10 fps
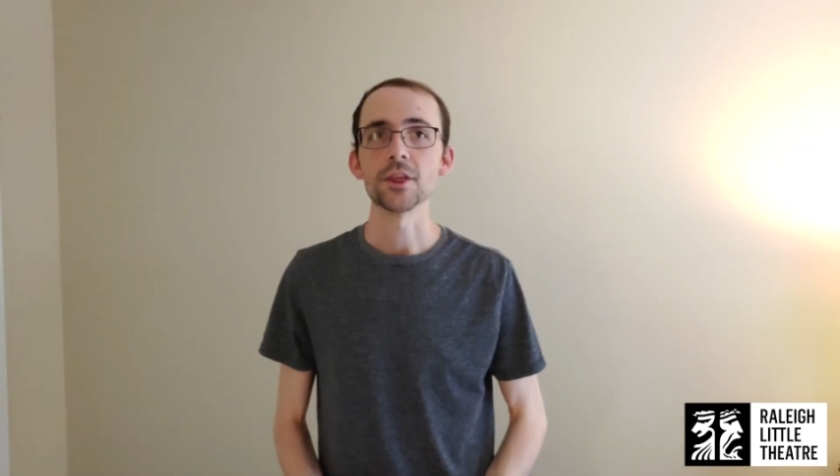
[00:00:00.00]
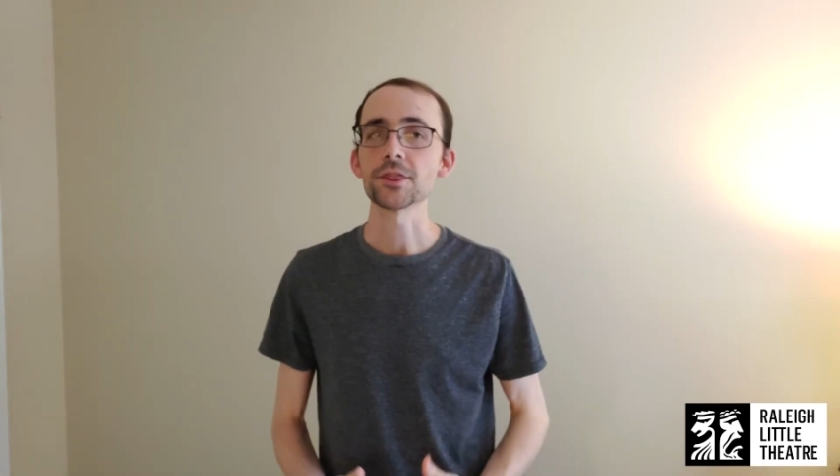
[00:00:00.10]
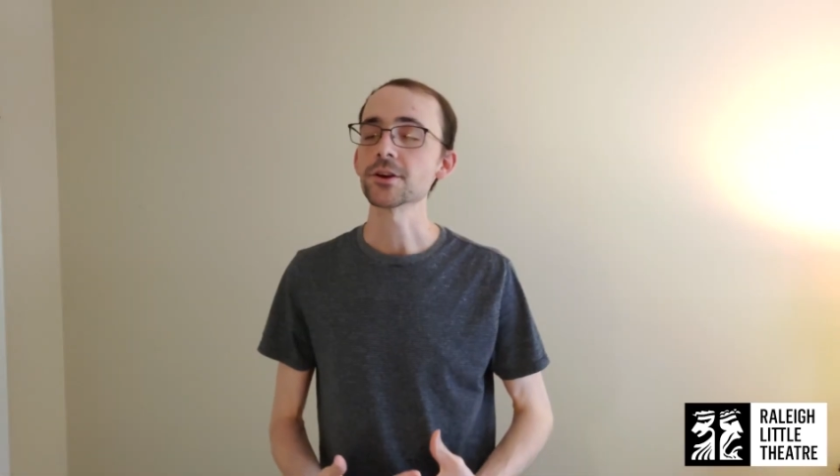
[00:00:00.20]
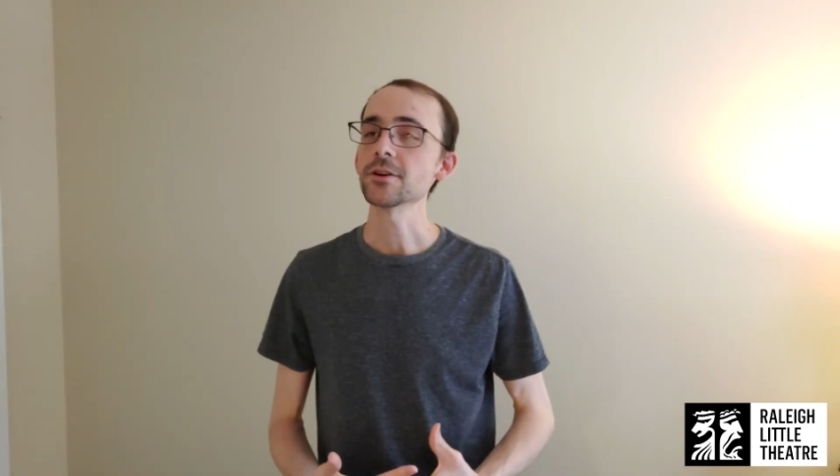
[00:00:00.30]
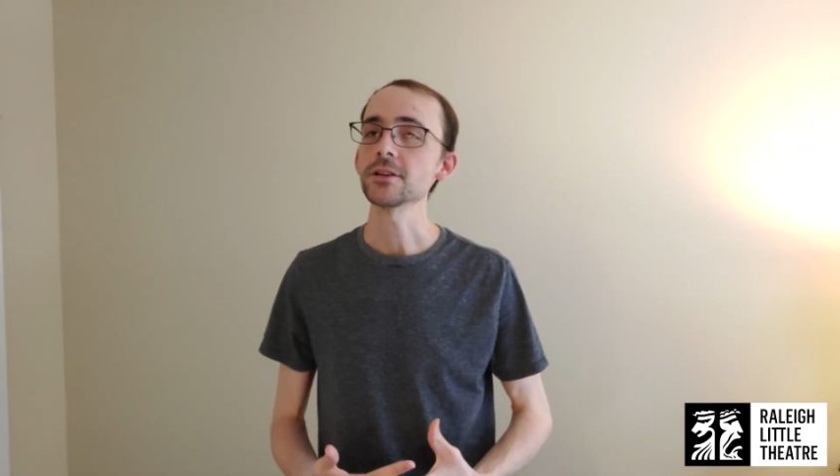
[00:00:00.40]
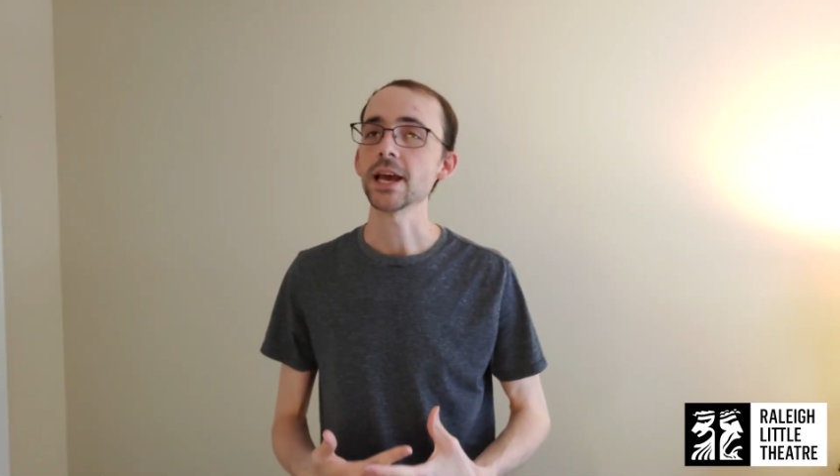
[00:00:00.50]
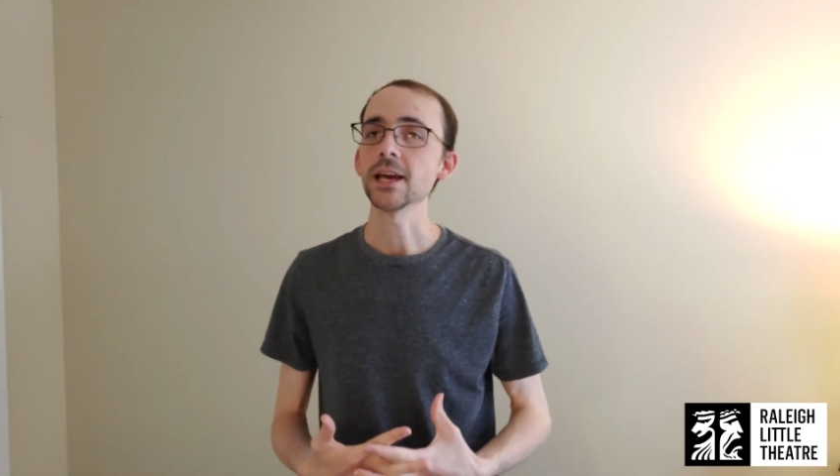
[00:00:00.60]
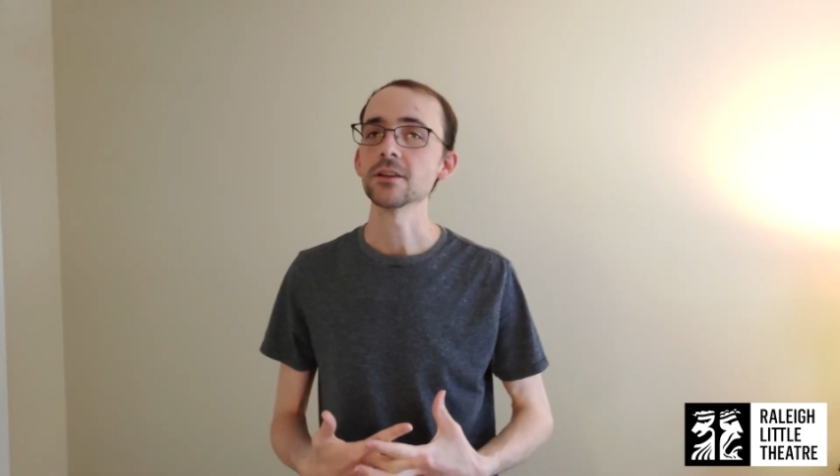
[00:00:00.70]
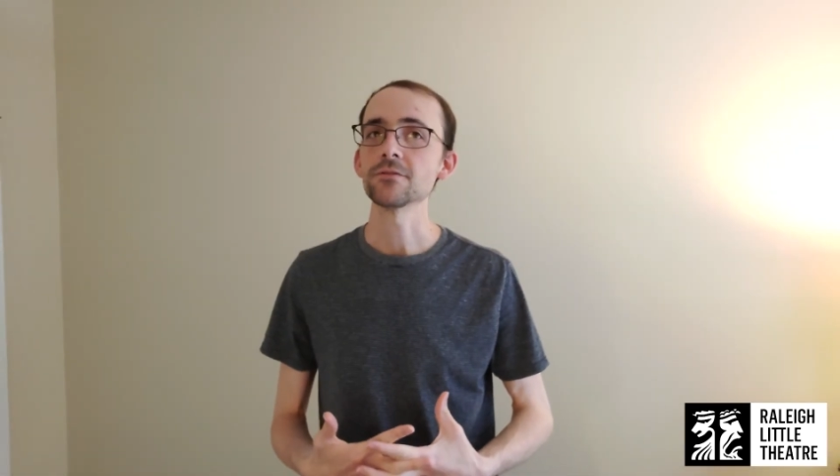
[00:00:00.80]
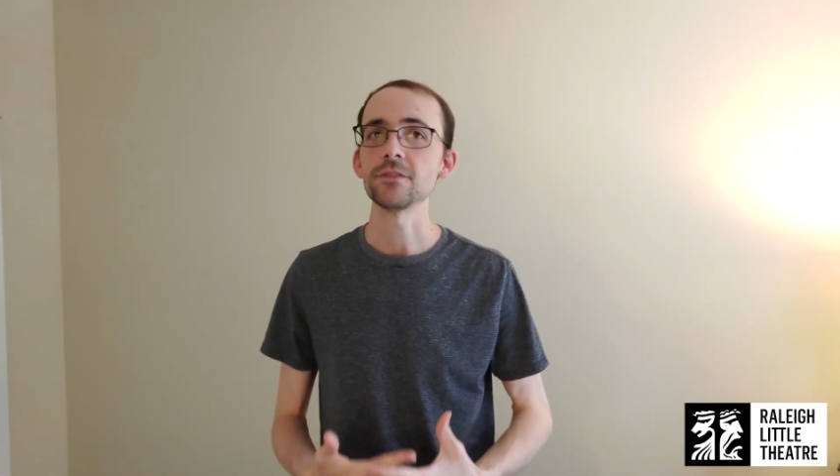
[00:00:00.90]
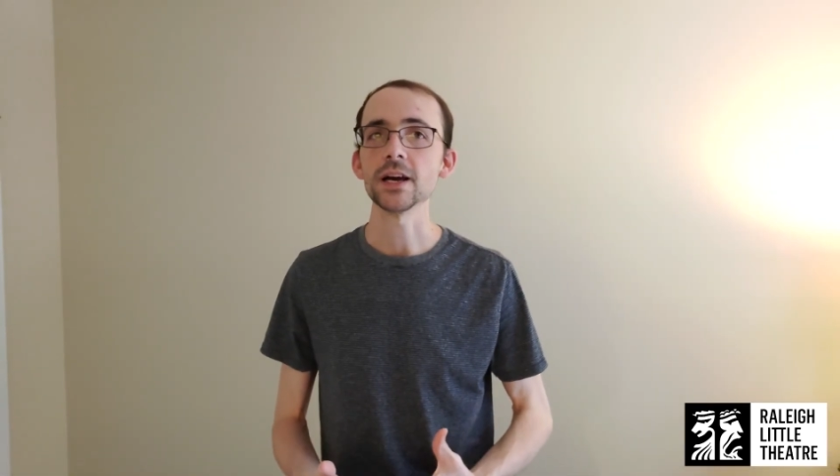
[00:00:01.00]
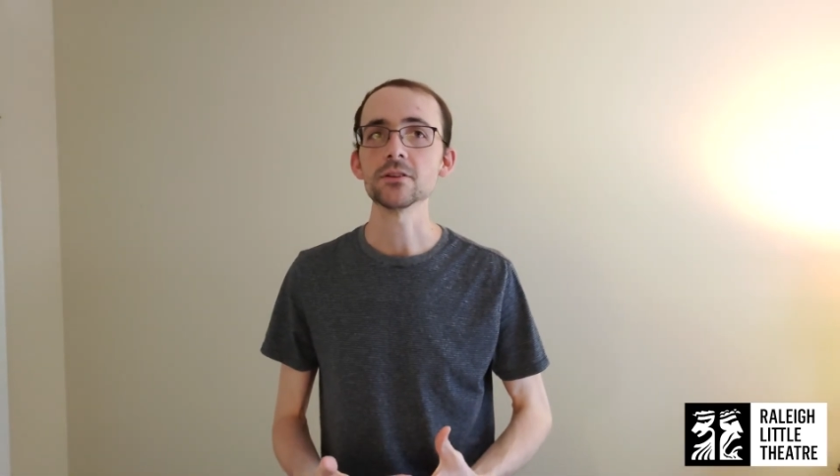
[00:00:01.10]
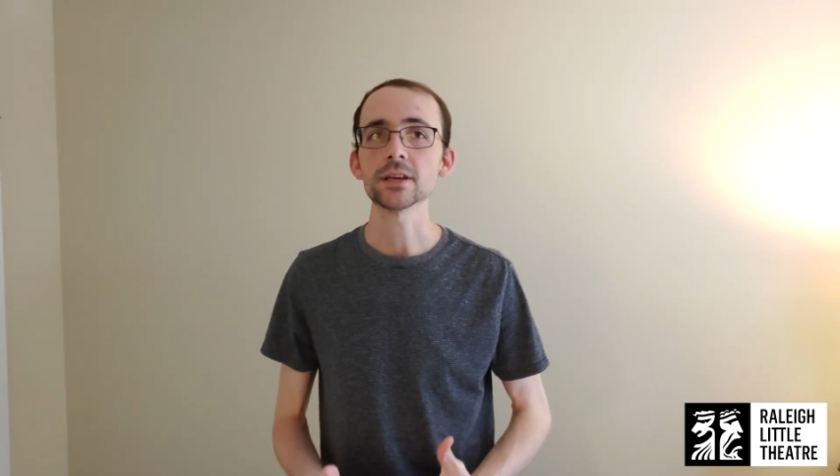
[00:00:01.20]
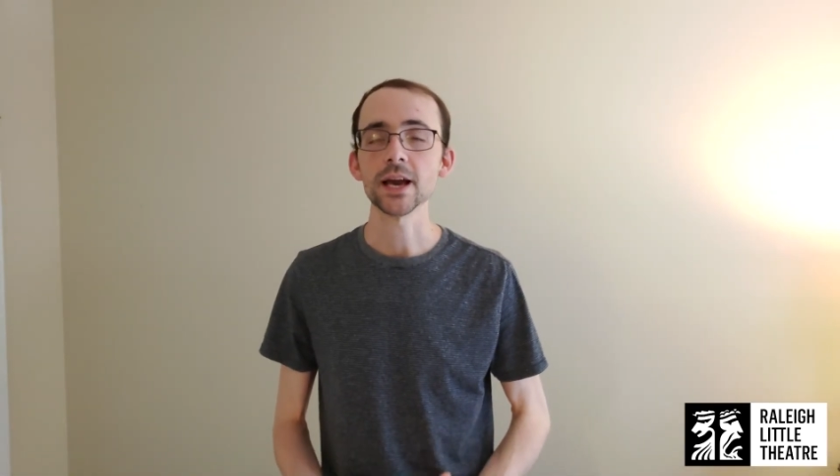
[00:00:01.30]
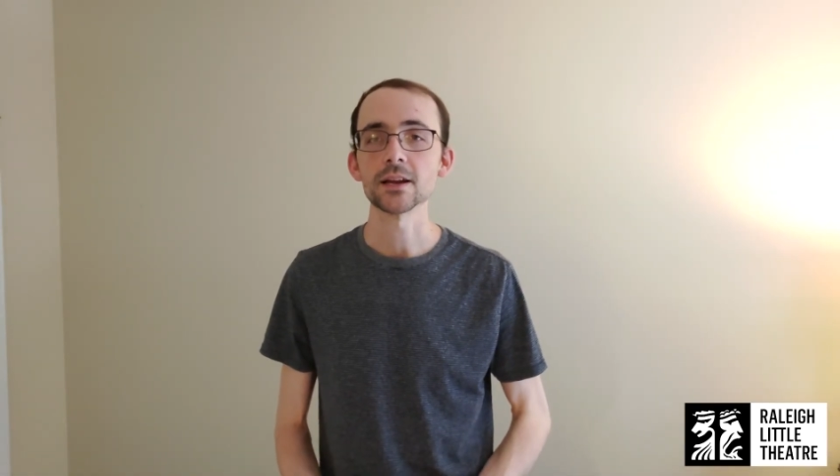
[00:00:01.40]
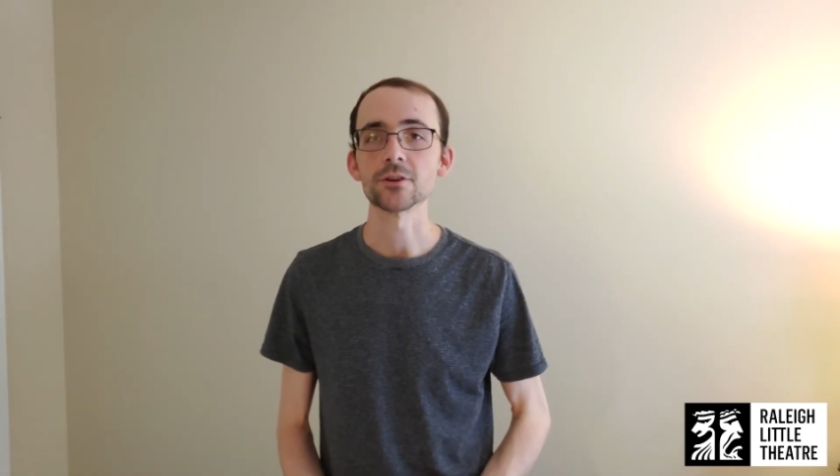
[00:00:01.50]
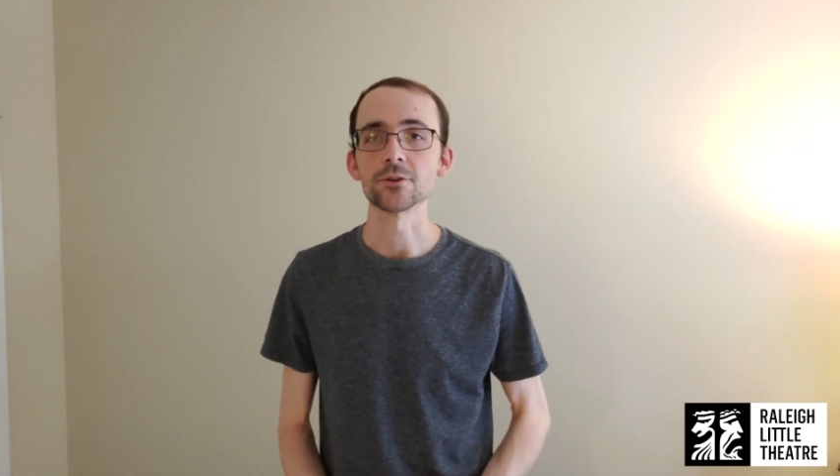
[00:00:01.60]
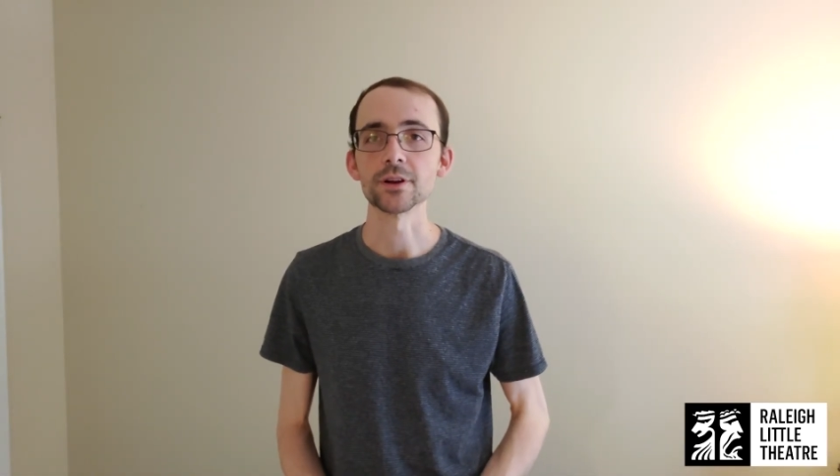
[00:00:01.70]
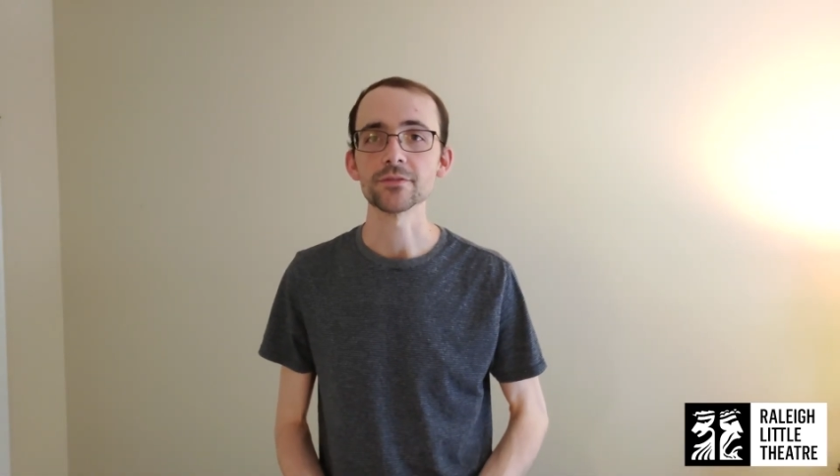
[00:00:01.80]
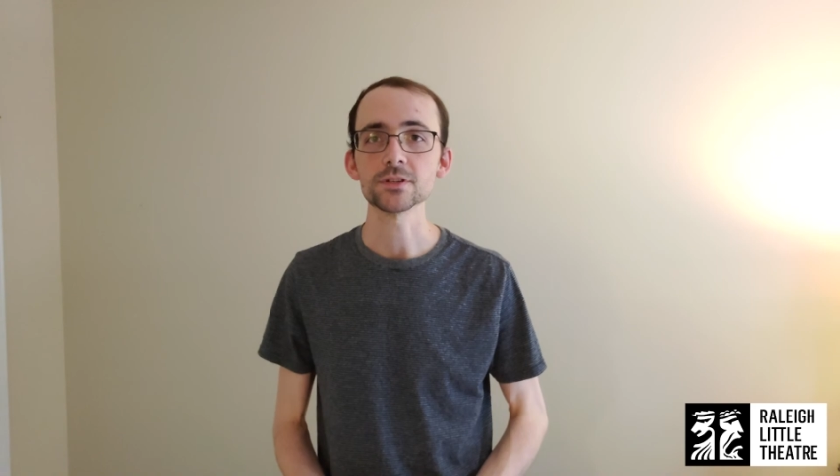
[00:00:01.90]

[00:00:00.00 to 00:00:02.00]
third and final category for